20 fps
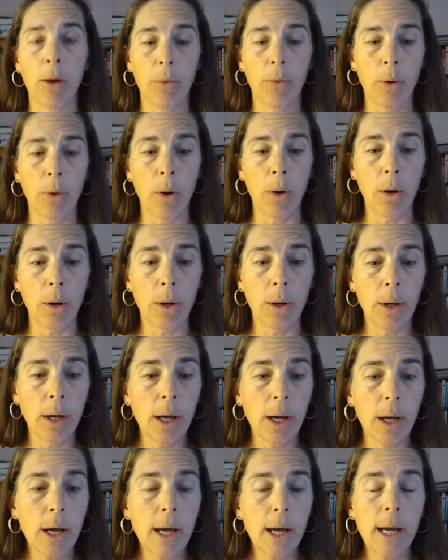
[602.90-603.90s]
our role.
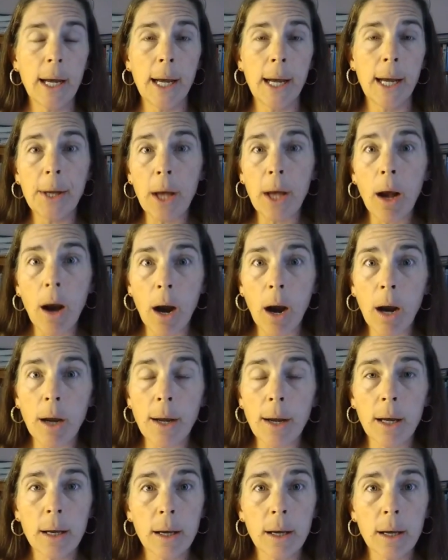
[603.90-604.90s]
Is it
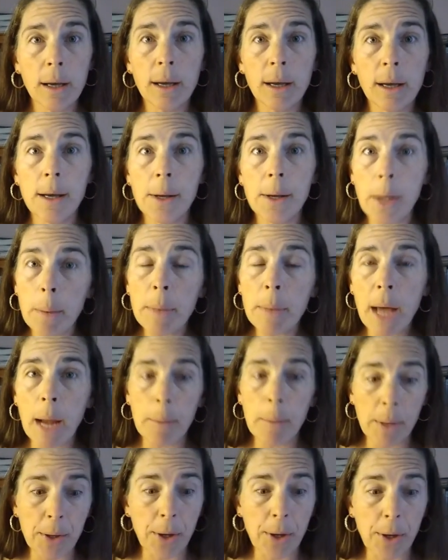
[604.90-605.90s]
hard?
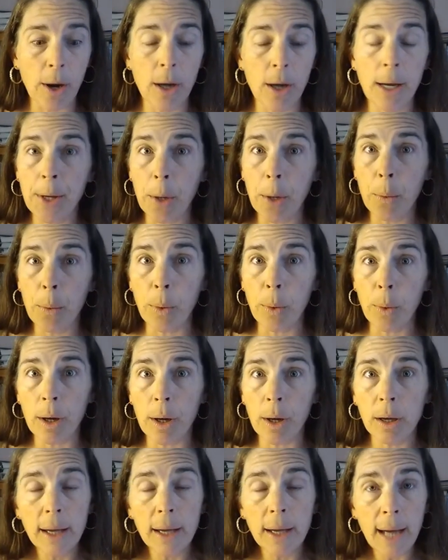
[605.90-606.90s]
Sometimes it's hard. Is it
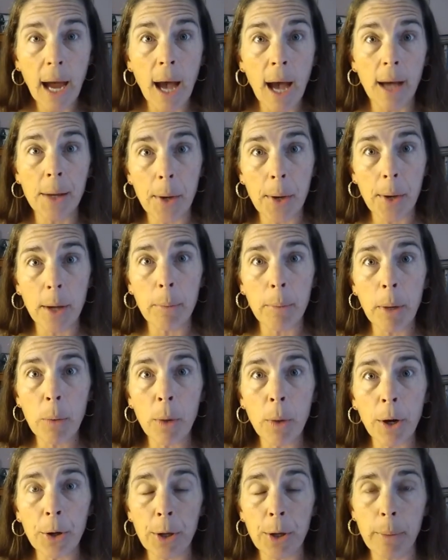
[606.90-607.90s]
work? Yeah, it's going to be
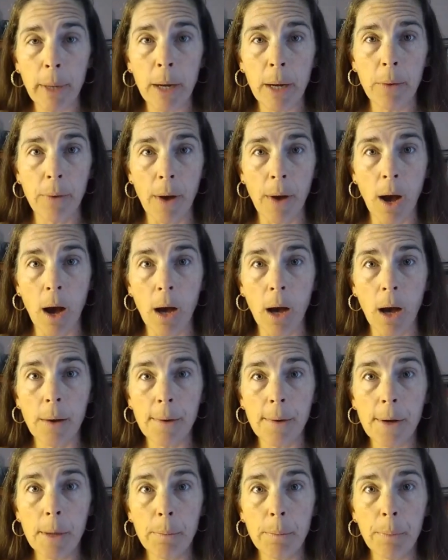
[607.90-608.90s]
work to be
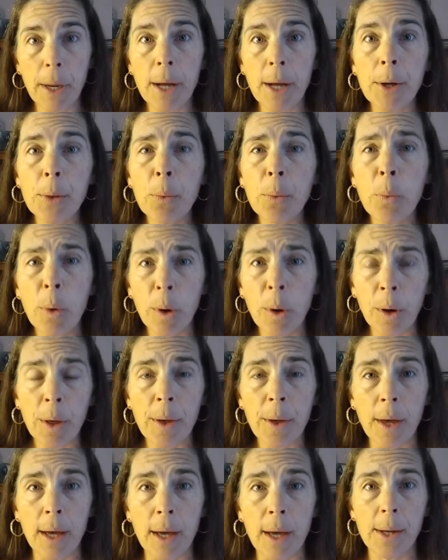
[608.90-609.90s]
involved, but it's
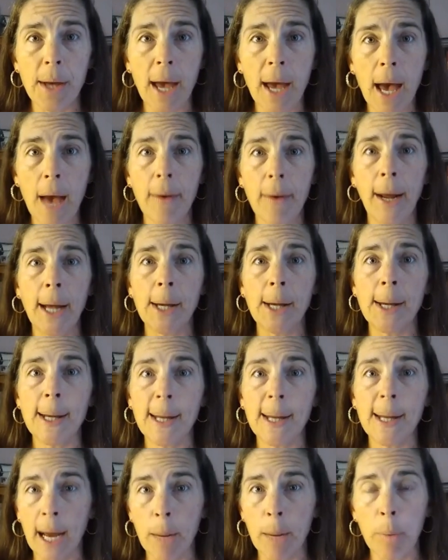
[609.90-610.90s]
worth it to have a
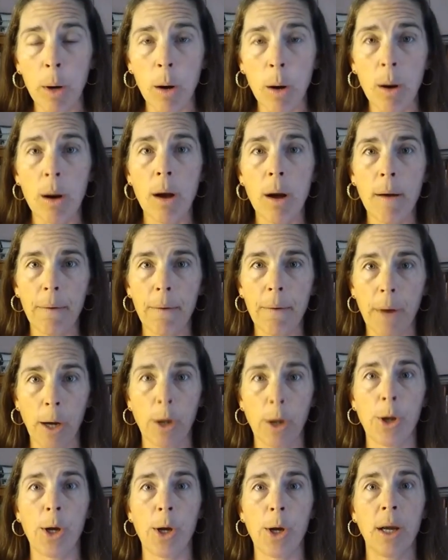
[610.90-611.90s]
stable,
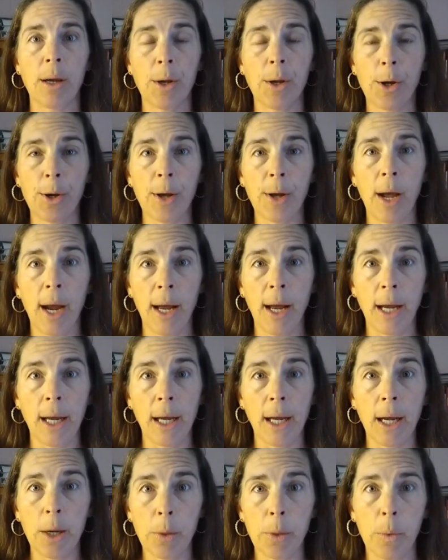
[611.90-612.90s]
functioning
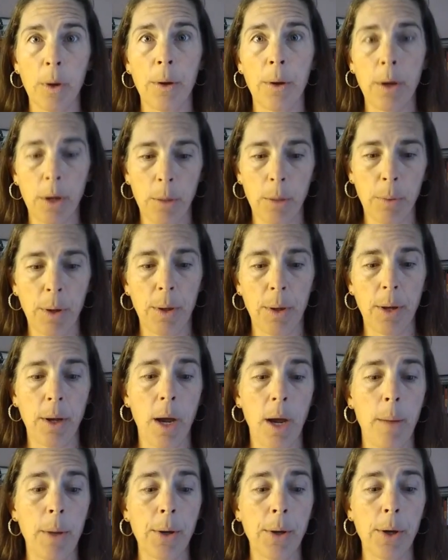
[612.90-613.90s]
society. It's worth it to put the
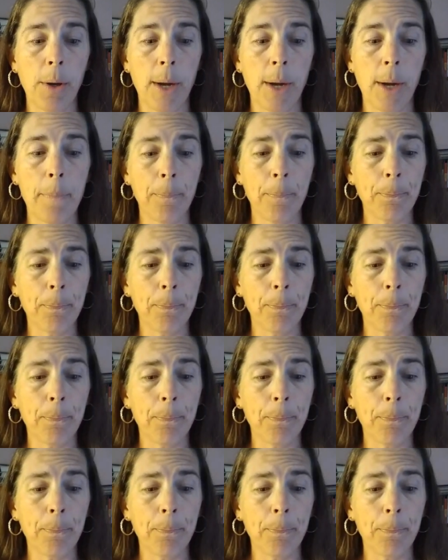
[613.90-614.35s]
time into it.